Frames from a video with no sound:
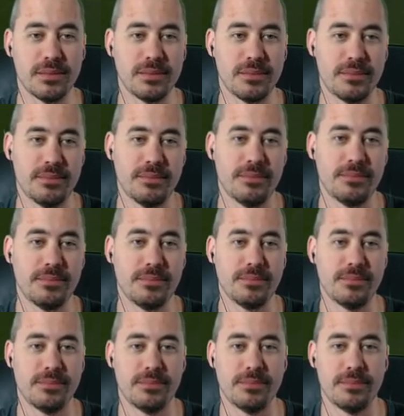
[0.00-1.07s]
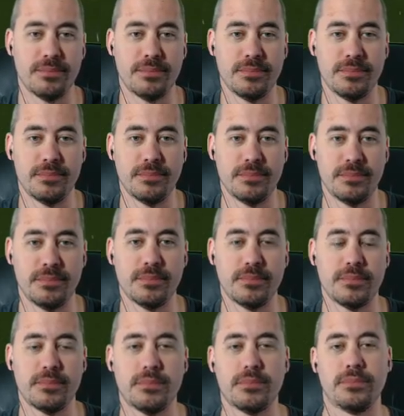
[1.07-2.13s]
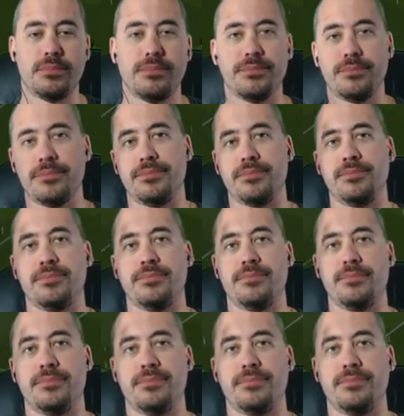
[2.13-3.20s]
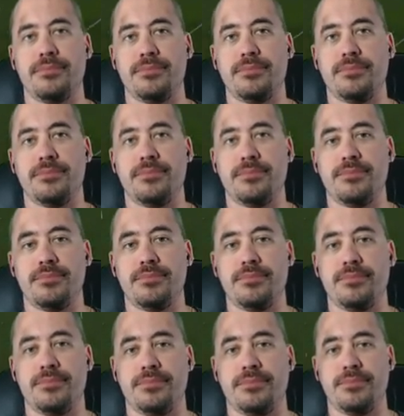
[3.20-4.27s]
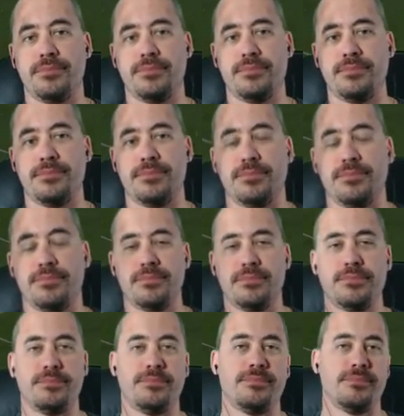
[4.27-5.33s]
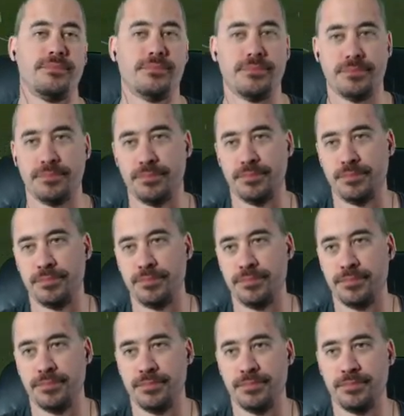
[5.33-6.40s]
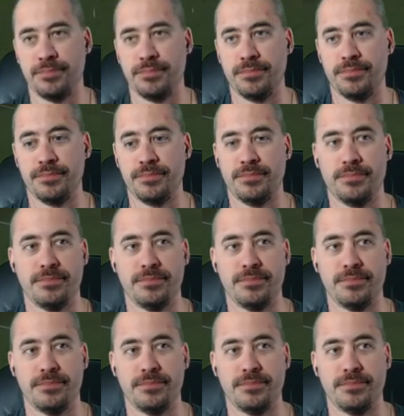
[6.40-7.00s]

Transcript: (no one is talking)